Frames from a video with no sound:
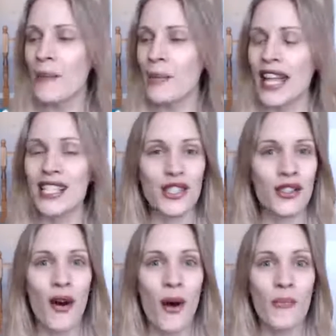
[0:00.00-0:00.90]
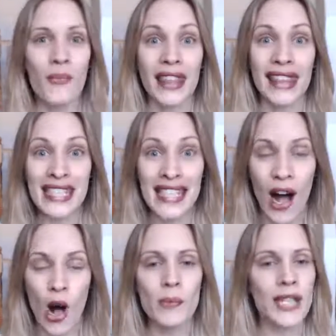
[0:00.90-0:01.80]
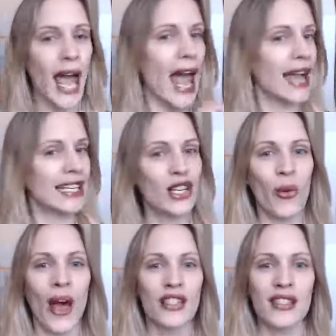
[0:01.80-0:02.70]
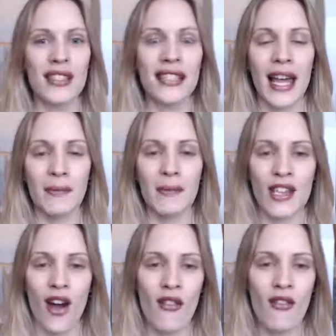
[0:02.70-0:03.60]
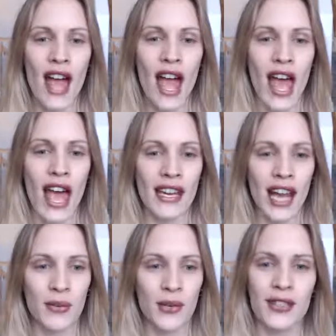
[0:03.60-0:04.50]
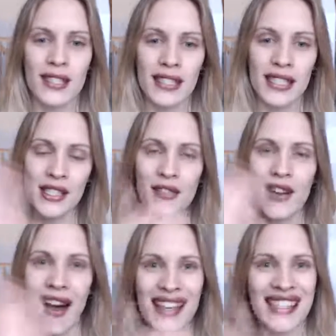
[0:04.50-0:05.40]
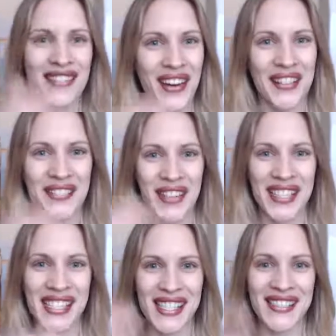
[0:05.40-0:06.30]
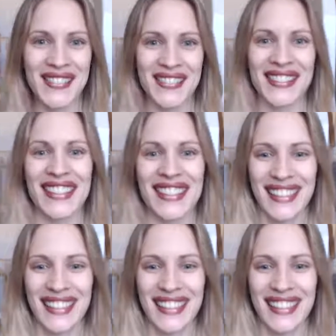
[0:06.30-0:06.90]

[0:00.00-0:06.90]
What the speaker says: But I do hope that this helped. Any questions, let me know, and I will see you guys very, very soon.